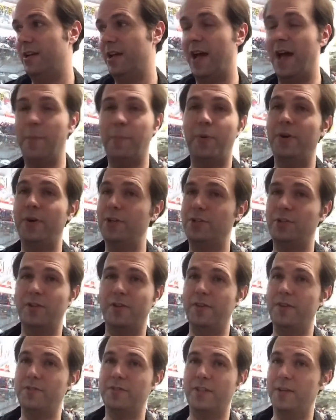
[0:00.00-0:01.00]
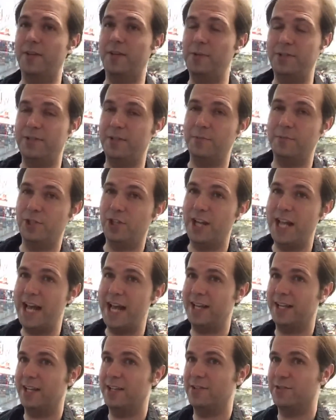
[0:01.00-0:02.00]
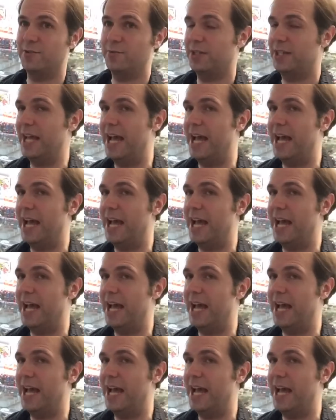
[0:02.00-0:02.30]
I'm pretty sure there's going to be some shenanigans with